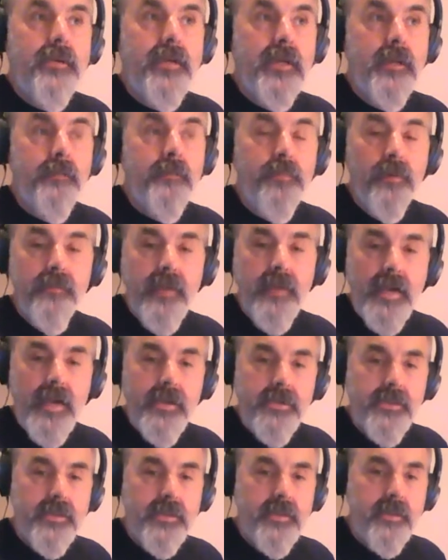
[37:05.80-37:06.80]
to
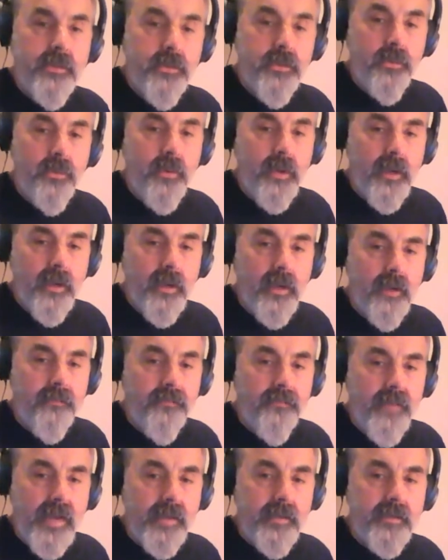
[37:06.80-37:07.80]
improvise to
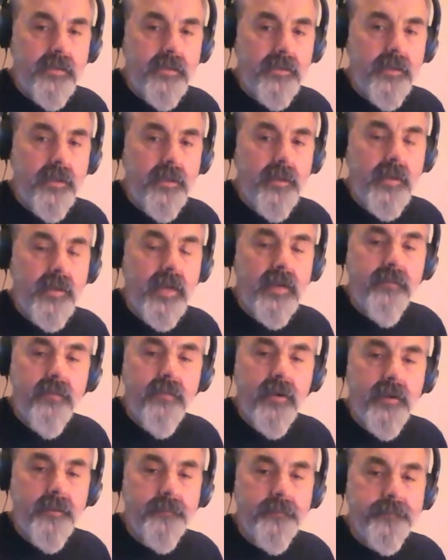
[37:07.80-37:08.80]
affect kind of
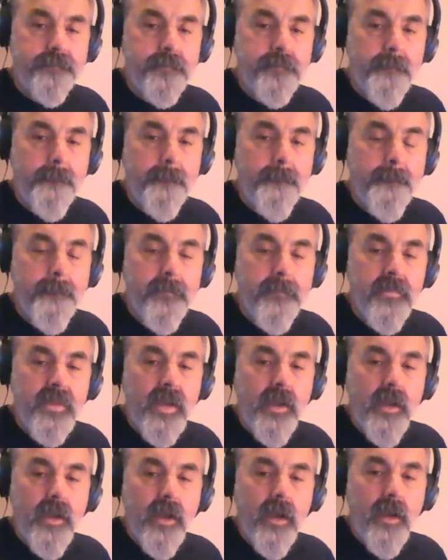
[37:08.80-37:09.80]

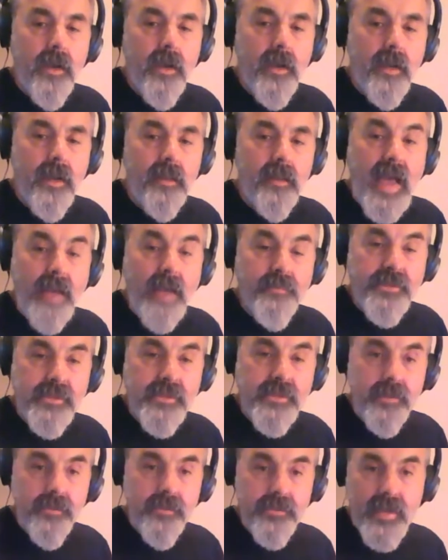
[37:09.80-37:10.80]
a lap
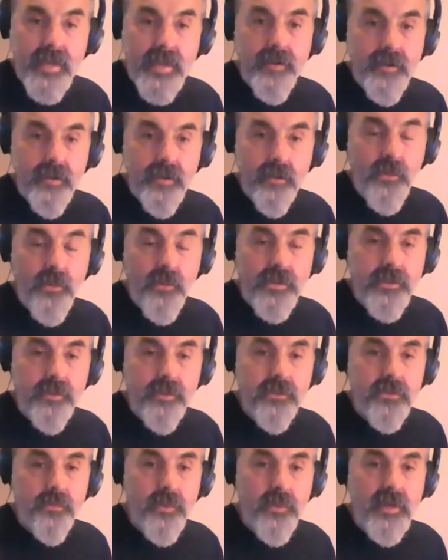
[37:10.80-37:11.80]
steel sound in a
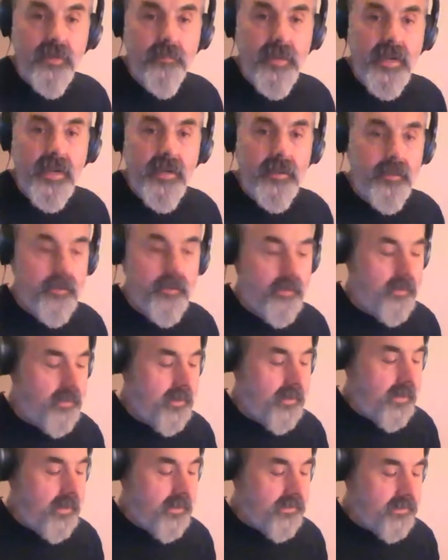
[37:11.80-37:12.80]
Western swing band.
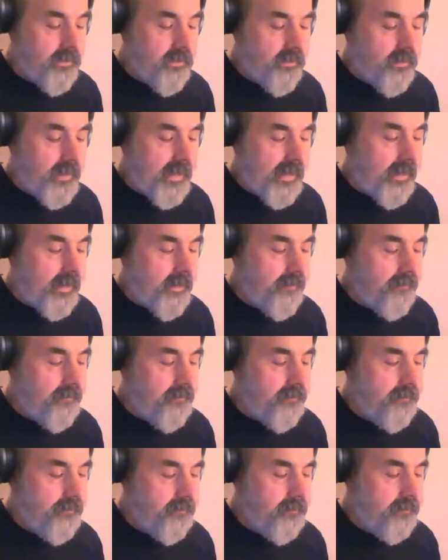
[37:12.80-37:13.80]
So
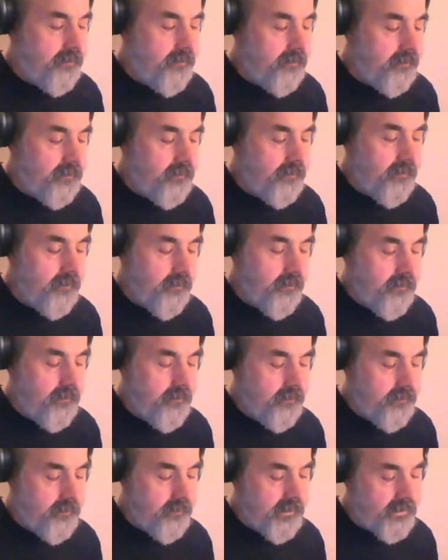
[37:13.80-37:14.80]

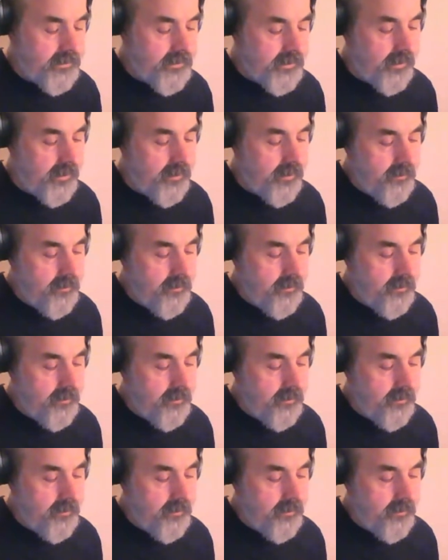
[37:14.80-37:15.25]
let's see.